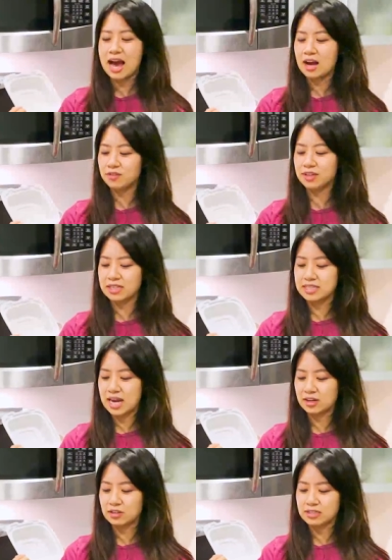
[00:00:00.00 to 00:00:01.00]
out of the
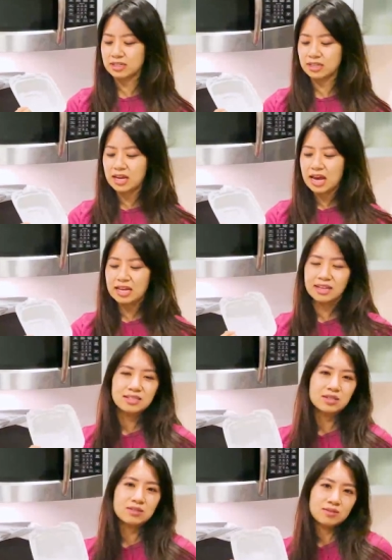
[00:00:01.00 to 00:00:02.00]
containers and, and
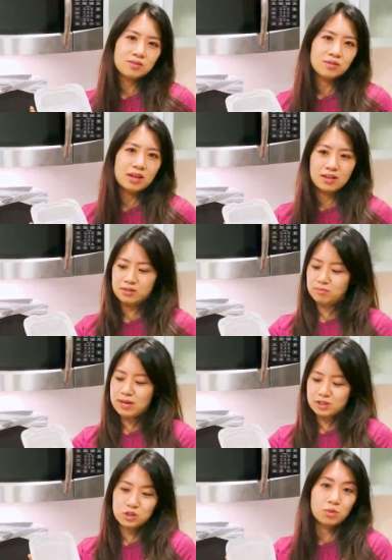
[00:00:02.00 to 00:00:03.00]
that's and
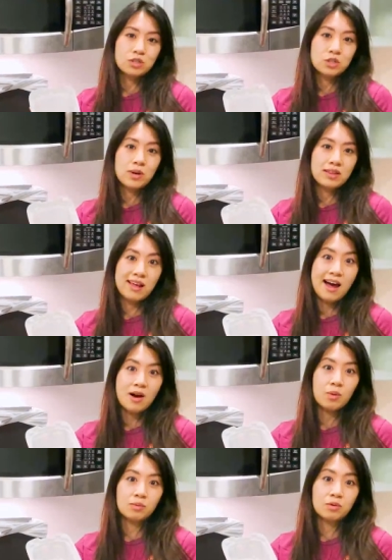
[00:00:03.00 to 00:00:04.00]
make sure we're doing
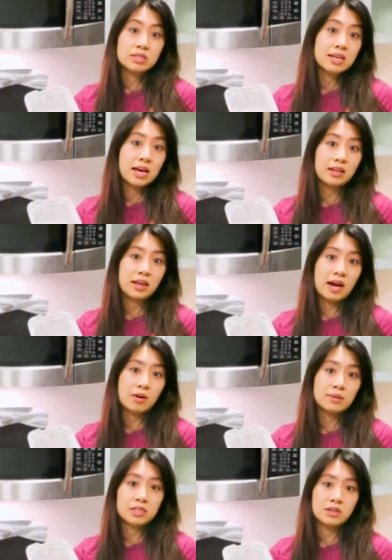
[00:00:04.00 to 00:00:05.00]
that when we're recycling
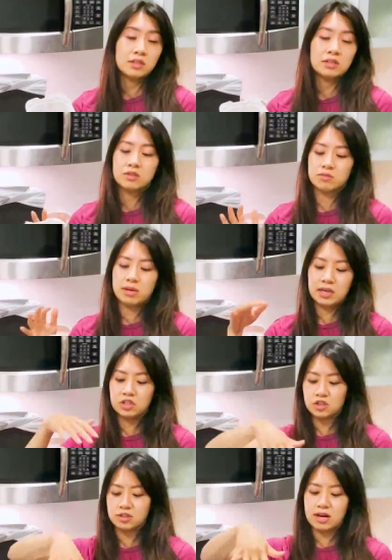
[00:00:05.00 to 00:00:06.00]
our materials. We're
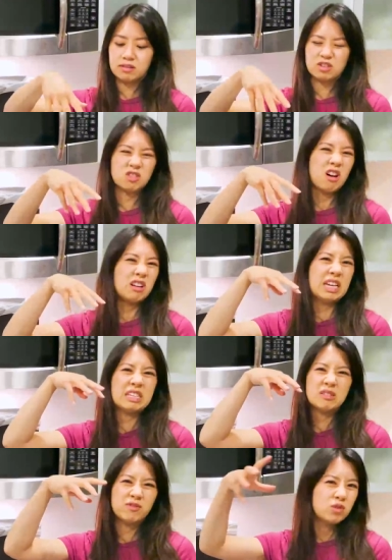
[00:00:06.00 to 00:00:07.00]
making sure that there's not
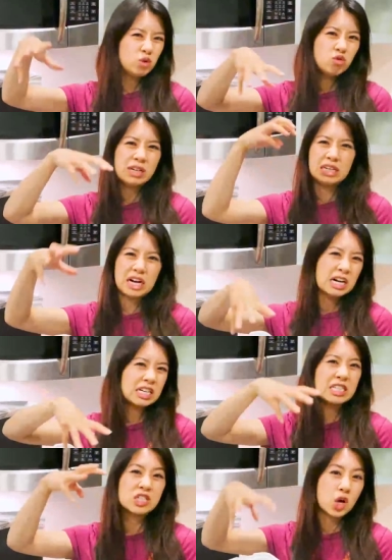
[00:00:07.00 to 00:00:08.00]
like food and
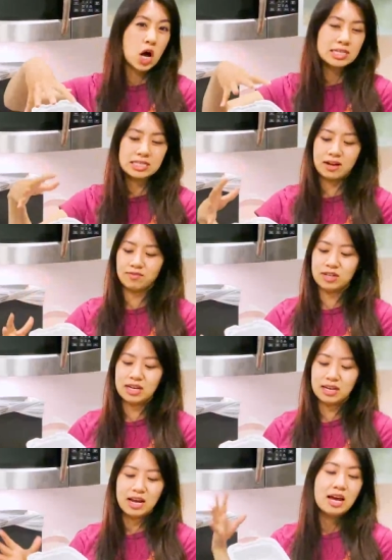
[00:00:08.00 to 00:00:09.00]
gunk and sauce left in
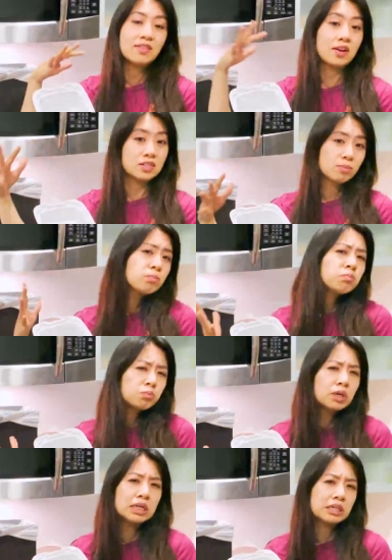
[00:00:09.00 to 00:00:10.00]
it, that it's
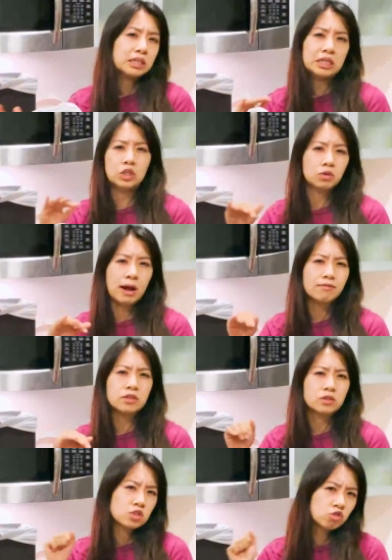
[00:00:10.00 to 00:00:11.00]
pretty clean. You don't have
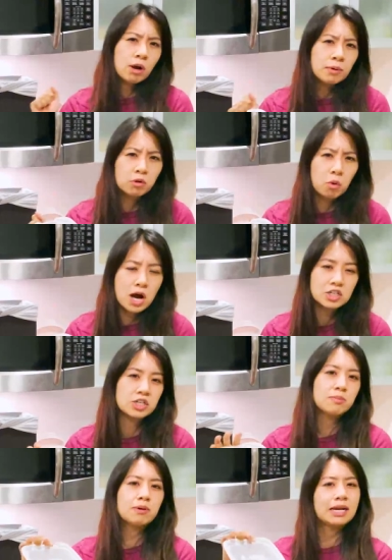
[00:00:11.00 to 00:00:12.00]
to scrub it or
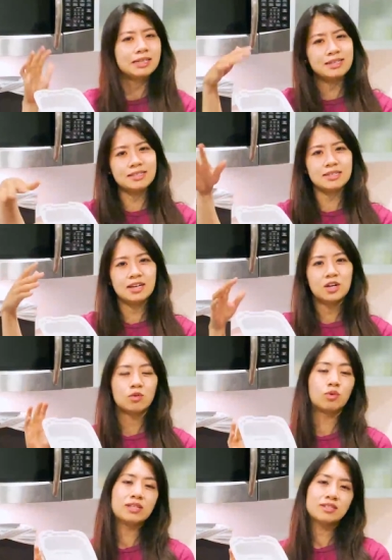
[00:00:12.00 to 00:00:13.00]
wash it, but at least
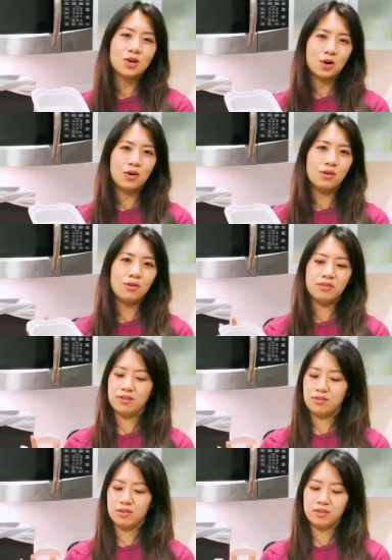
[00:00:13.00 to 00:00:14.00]
rinse all
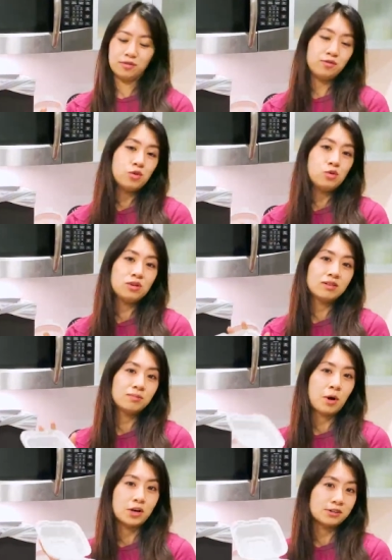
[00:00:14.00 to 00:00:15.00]
the, the food
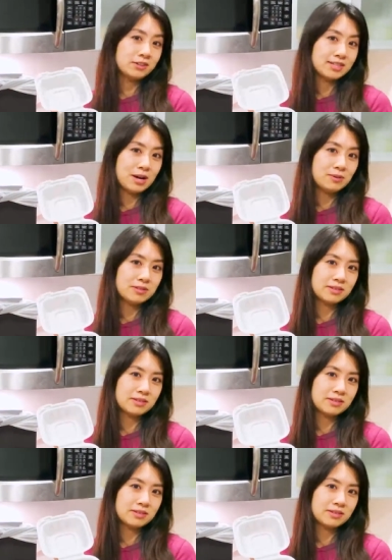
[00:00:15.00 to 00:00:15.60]
particles out.